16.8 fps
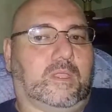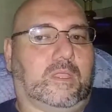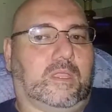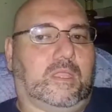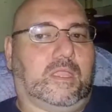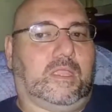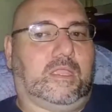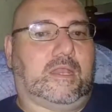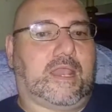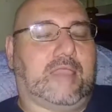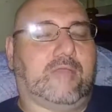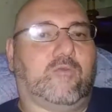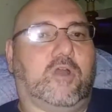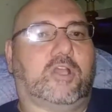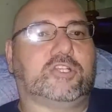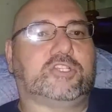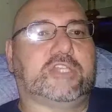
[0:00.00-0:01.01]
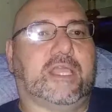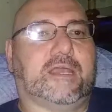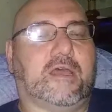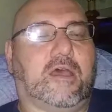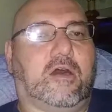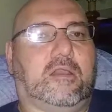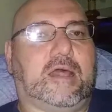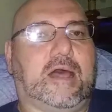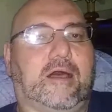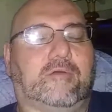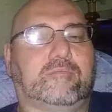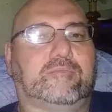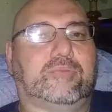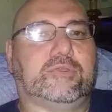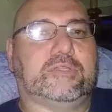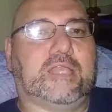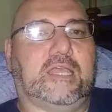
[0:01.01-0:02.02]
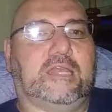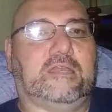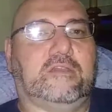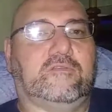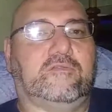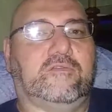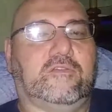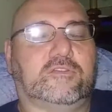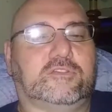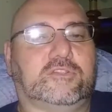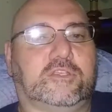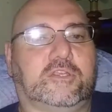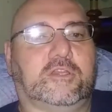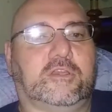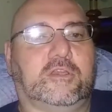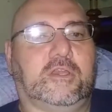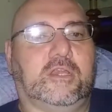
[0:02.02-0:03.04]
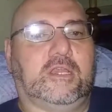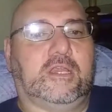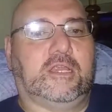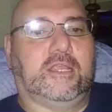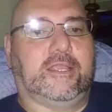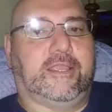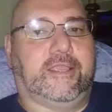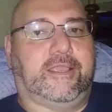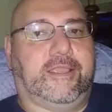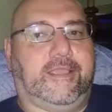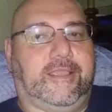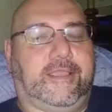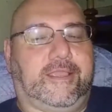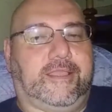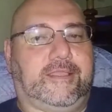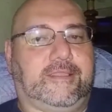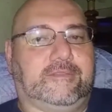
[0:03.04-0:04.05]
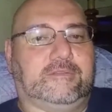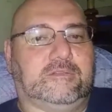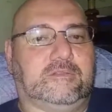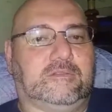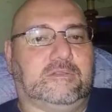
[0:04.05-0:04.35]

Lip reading: And I washed that all out and put that in the filter. And